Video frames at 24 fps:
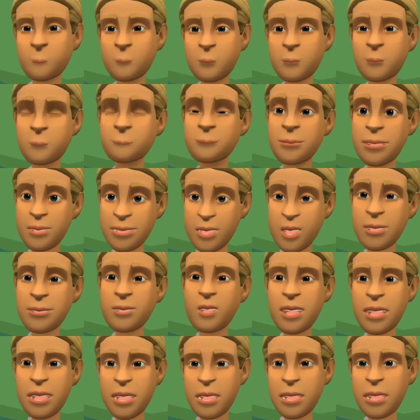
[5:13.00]
Yeah,
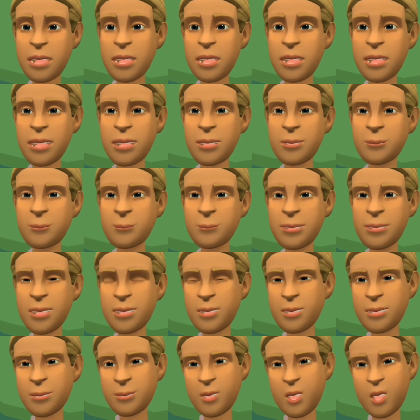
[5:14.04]
that is weird, but
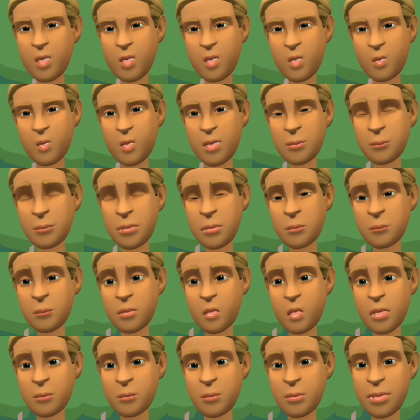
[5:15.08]
this one just doesn't
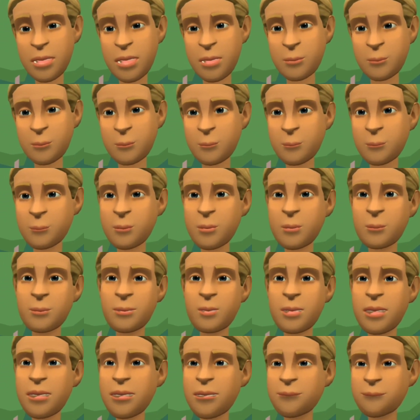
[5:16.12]
make sense. It's
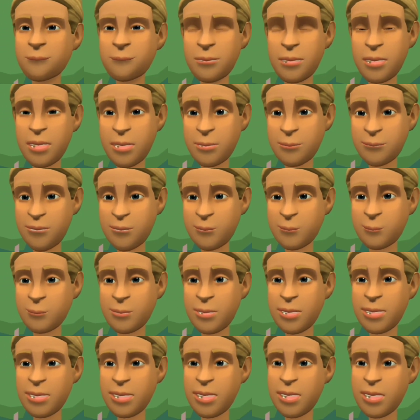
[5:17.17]
like someone's
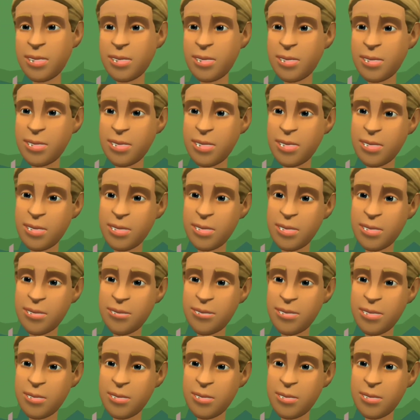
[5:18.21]
getting in love in the class.